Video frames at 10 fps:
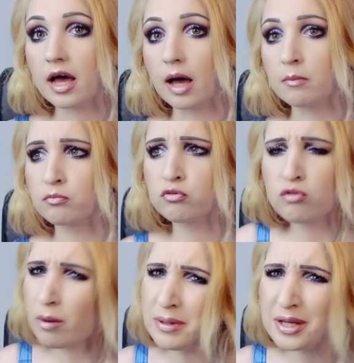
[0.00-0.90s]
I'm
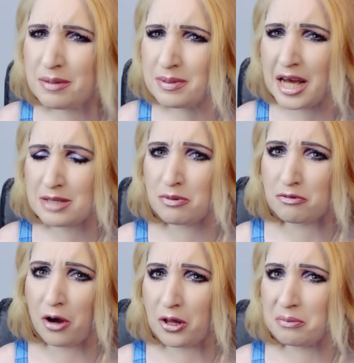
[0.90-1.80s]
probably going to be desperate
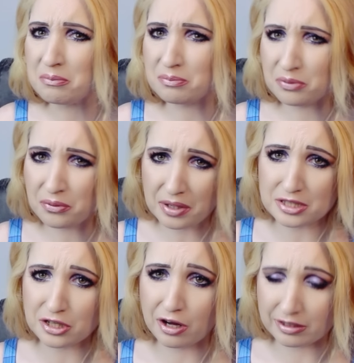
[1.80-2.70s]
for them pretty
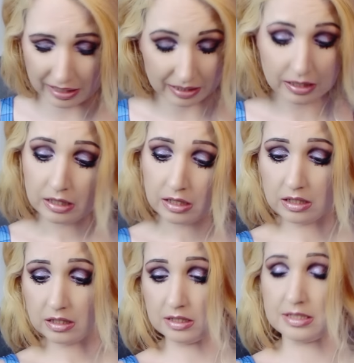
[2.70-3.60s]
shortly,
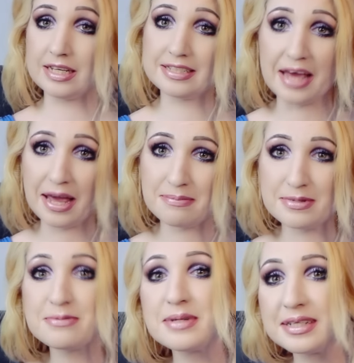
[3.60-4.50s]
because this game
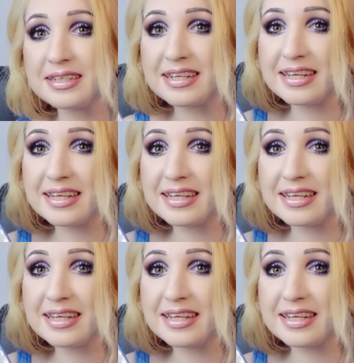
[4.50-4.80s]
has been